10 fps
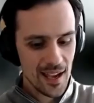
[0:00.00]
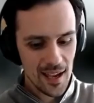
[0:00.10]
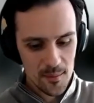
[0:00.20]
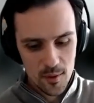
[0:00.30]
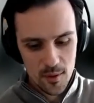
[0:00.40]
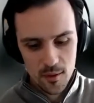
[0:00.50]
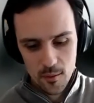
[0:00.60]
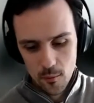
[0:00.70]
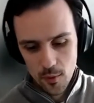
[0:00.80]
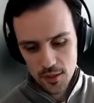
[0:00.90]
um, uh,
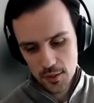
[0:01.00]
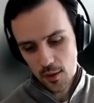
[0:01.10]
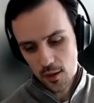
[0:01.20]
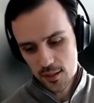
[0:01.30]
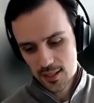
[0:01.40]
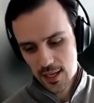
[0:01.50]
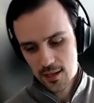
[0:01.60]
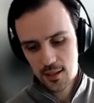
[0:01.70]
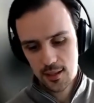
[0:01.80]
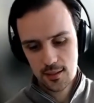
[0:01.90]
well so our
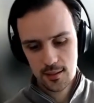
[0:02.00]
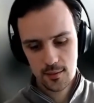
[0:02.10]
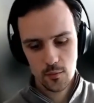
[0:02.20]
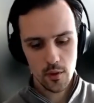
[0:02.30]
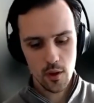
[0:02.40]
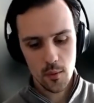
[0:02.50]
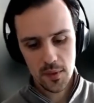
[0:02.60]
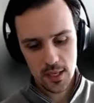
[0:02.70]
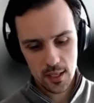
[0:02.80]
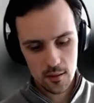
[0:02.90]
satellites will all
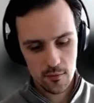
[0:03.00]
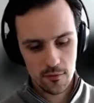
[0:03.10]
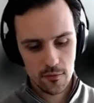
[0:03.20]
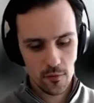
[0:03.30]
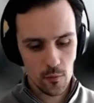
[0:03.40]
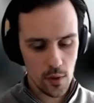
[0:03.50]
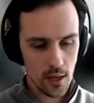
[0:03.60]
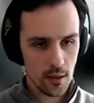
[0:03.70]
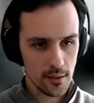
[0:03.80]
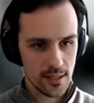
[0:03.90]
be kind of
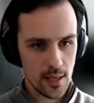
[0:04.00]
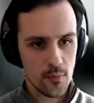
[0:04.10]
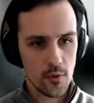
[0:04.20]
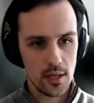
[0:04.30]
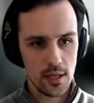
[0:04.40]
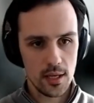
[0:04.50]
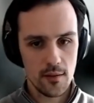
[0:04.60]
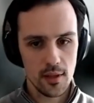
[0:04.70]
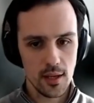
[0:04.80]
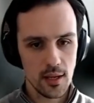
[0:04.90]
well separated and
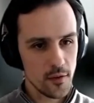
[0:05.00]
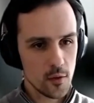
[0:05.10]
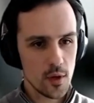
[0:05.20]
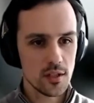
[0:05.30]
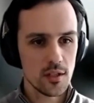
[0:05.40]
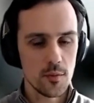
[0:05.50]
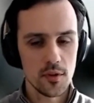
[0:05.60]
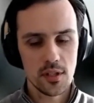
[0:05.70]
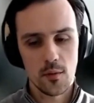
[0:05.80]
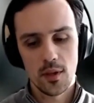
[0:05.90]
everything and if your question is
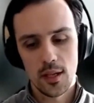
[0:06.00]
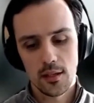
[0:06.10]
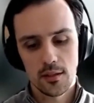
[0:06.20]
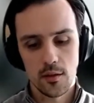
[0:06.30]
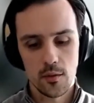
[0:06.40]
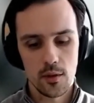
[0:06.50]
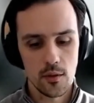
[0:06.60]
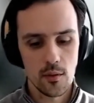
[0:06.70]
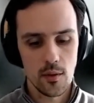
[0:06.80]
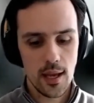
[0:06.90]
mostly related to you
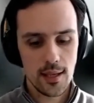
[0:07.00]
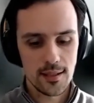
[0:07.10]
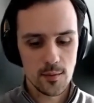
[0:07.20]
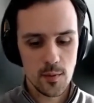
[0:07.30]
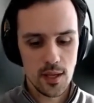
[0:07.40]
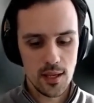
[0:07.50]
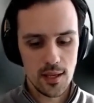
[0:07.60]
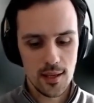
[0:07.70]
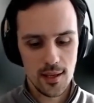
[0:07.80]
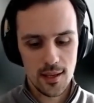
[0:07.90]
know as
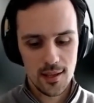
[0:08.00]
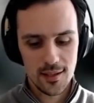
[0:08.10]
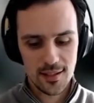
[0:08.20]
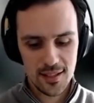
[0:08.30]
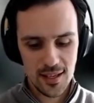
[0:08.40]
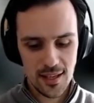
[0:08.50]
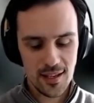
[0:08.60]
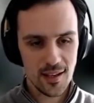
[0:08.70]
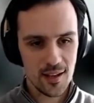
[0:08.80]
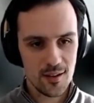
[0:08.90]
we
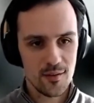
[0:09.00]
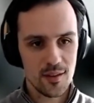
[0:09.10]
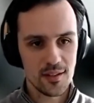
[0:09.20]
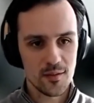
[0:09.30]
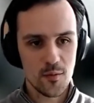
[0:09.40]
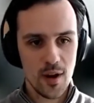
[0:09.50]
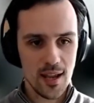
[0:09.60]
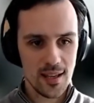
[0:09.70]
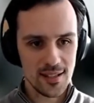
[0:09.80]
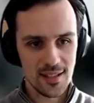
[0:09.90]
see kind of this
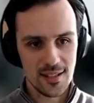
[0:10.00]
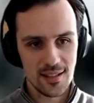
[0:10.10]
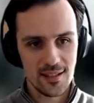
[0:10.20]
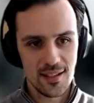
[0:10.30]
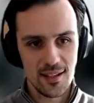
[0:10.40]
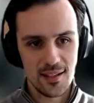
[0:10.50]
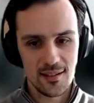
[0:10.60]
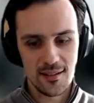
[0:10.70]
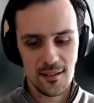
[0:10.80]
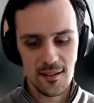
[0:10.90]
rise in
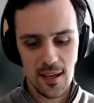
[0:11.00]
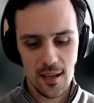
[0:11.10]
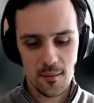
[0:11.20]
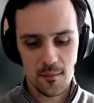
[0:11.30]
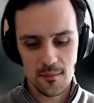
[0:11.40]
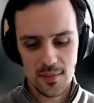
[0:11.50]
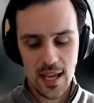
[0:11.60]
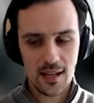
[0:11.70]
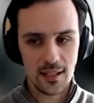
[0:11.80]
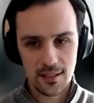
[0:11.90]
in um,
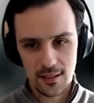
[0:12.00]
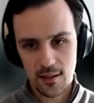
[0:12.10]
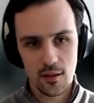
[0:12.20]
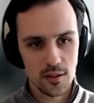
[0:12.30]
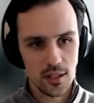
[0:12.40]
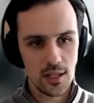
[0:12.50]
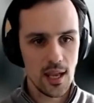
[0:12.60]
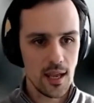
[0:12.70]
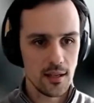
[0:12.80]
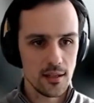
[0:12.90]
satellite technology
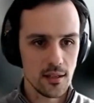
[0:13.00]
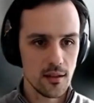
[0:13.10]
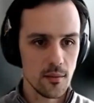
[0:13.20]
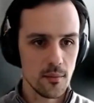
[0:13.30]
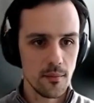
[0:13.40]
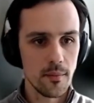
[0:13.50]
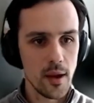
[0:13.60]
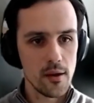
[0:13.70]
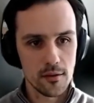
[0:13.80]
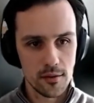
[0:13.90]
and the
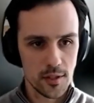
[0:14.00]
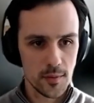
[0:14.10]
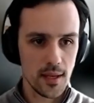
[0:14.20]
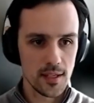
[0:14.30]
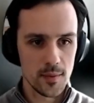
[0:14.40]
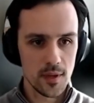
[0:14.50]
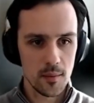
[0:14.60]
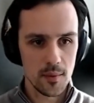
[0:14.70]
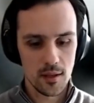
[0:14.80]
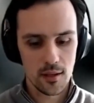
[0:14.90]
barrier to space
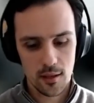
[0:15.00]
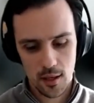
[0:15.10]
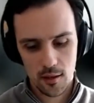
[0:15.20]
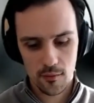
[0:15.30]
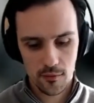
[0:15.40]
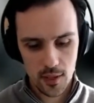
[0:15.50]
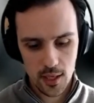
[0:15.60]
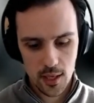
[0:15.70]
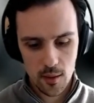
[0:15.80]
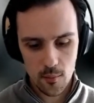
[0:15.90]
becoming kind of
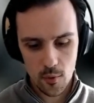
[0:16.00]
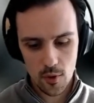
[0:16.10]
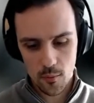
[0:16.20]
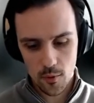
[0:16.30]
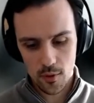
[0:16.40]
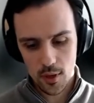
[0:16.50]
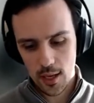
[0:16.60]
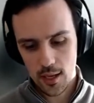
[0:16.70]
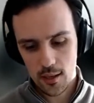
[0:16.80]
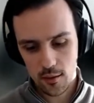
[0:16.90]
more and more
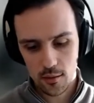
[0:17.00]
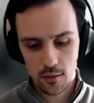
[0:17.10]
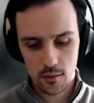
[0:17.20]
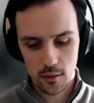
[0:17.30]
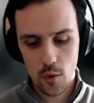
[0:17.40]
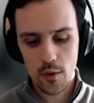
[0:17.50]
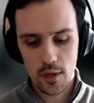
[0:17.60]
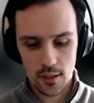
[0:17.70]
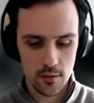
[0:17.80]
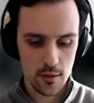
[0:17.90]
uh, or
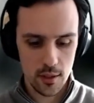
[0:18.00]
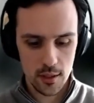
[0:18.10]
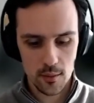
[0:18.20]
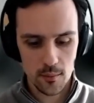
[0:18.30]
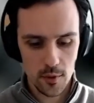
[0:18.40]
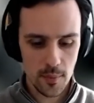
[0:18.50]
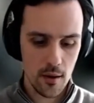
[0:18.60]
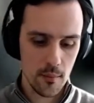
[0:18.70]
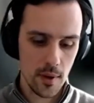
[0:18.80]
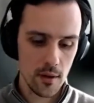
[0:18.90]
lowering sorry the, the
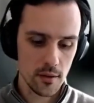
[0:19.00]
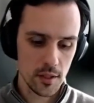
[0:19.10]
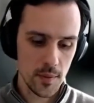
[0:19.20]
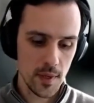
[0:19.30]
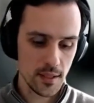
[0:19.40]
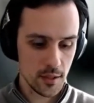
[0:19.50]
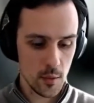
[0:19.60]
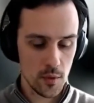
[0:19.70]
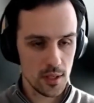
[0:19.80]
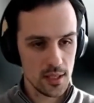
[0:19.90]
bar barrier to space and
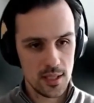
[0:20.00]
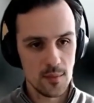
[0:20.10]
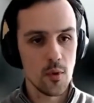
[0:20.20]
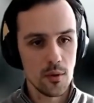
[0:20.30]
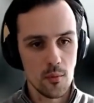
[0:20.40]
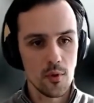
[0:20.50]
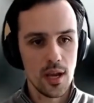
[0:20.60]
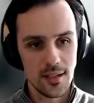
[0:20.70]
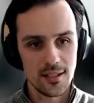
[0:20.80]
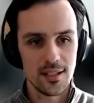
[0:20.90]
so we're going to see more and more
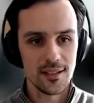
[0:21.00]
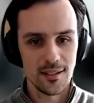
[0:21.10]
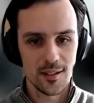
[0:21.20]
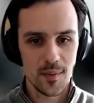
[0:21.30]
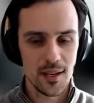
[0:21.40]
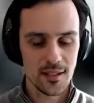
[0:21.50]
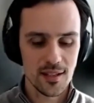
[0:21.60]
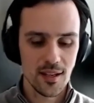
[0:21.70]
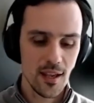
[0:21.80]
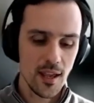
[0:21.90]
entities in
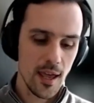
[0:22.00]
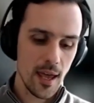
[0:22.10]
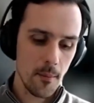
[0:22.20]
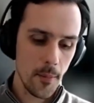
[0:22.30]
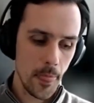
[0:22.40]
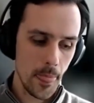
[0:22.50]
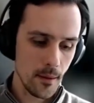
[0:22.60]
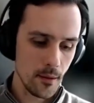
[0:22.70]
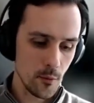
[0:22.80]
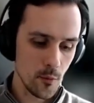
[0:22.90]
space um, you
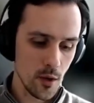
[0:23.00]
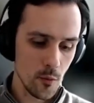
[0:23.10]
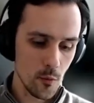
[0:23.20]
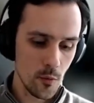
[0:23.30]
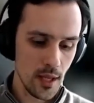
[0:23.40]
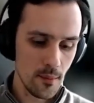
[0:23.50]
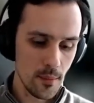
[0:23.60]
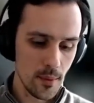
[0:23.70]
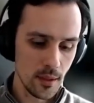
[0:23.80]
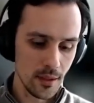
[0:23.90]
know what we
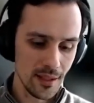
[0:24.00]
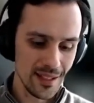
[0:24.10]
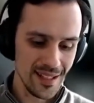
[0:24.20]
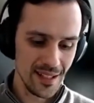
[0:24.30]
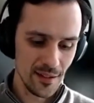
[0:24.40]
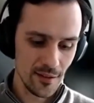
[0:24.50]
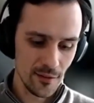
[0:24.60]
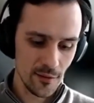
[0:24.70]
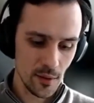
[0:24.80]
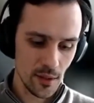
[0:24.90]

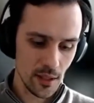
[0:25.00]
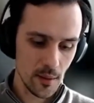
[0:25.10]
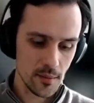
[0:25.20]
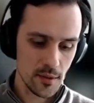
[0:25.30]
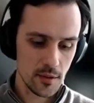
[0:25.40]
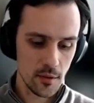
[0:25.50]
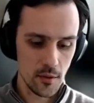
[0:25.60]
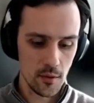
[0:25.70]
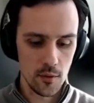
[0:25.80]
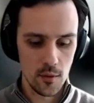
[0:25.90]
believe when it comes
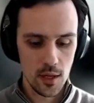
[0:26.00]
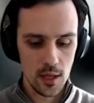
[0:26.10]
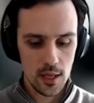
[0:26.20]
to